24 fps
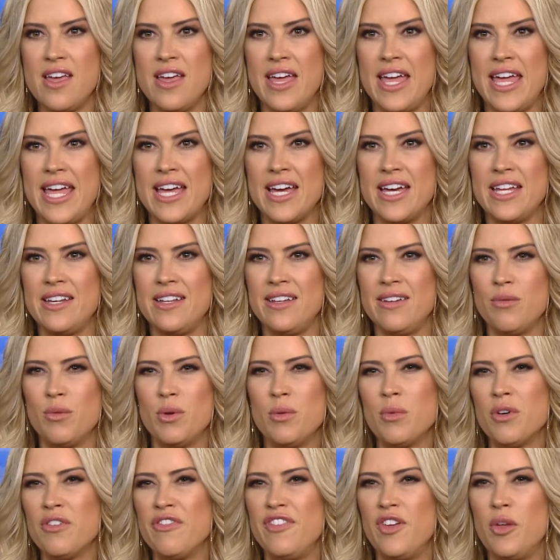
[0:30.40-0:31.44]
And when
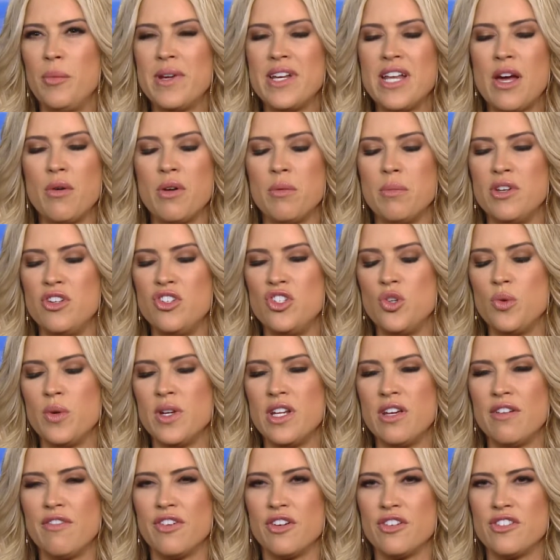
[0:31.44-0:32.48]
we're filming now, we've been doing
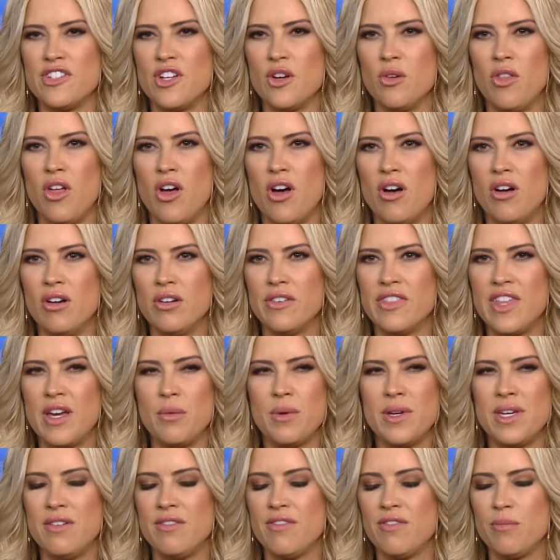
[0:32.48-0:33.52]
it for so long that
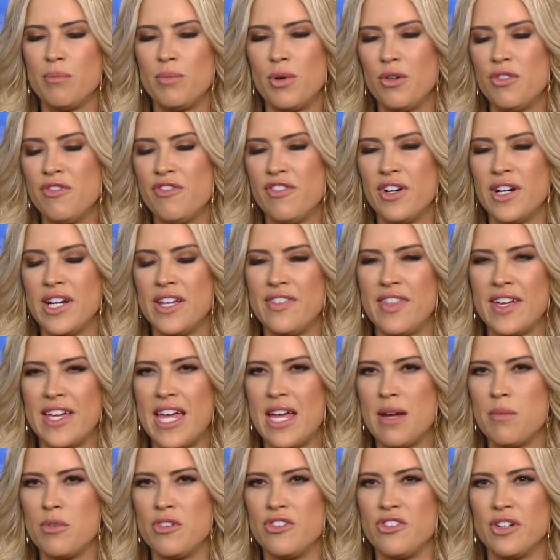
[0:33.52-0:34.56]
we both forget the
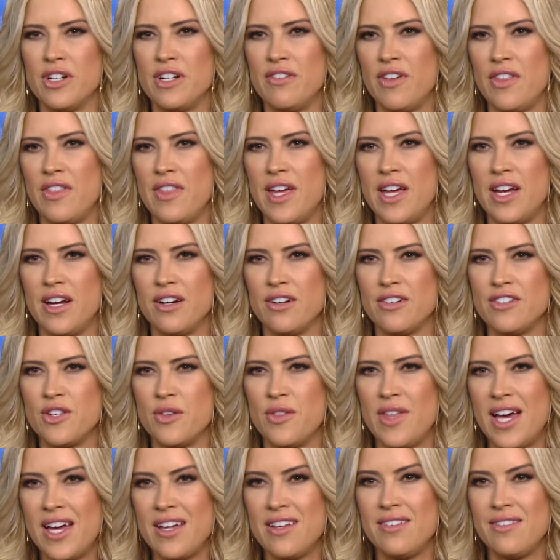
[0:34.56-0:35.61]
cameras were even there. So
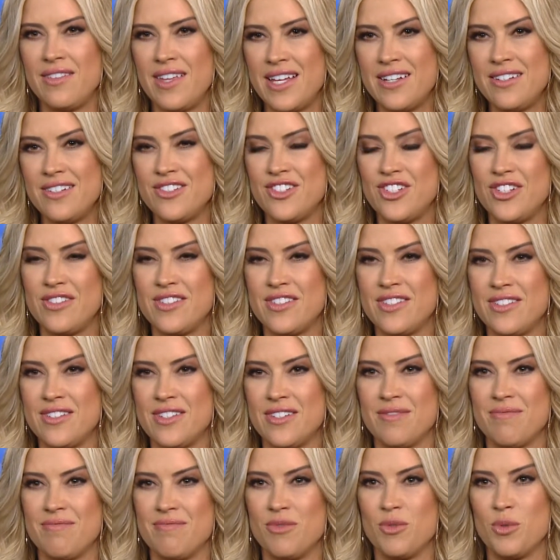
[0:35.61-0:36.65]
that is just
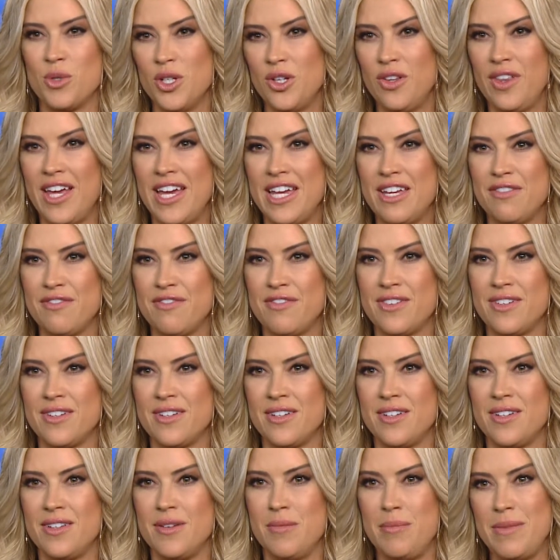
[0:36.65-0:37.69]
real life,
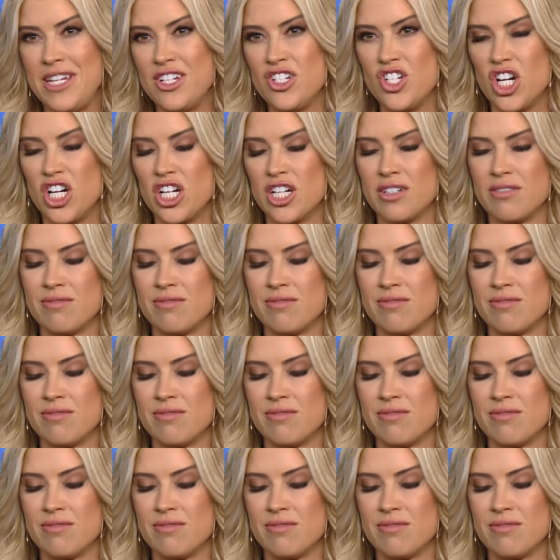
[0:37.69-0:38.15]
me and Tarek.